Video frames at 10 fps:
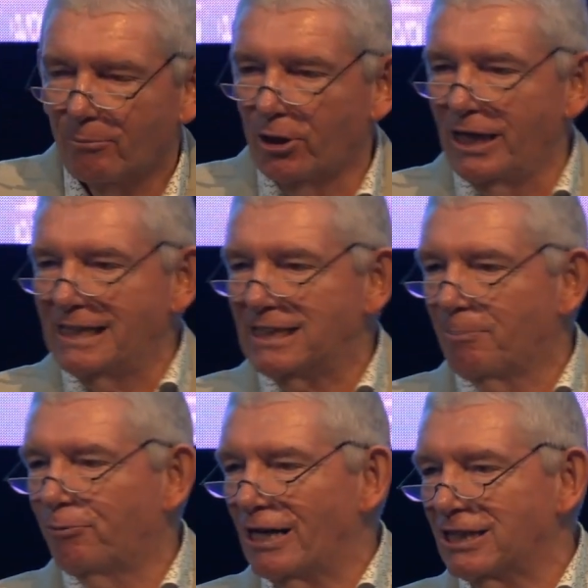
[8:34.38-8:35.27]
But at least
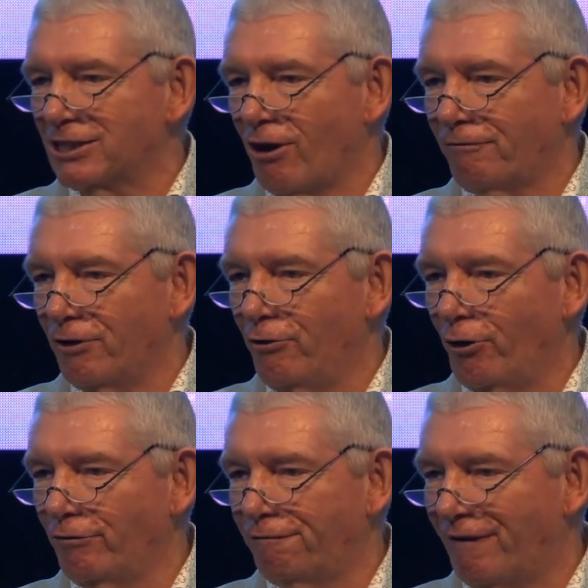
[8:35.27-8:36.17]
the pressure's off. You know
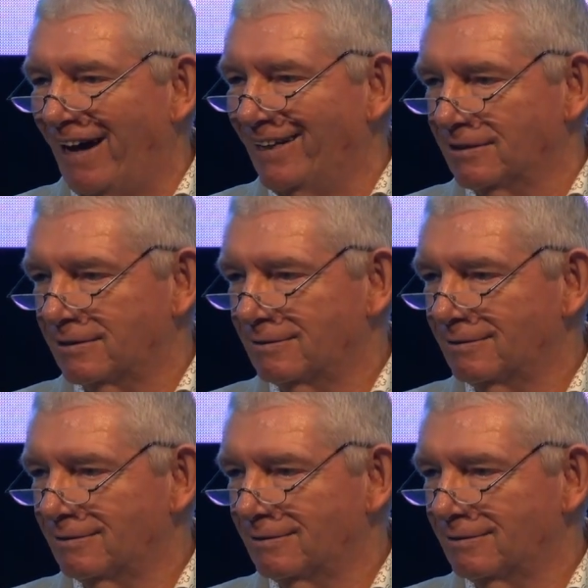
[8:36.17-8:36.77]
you've failed.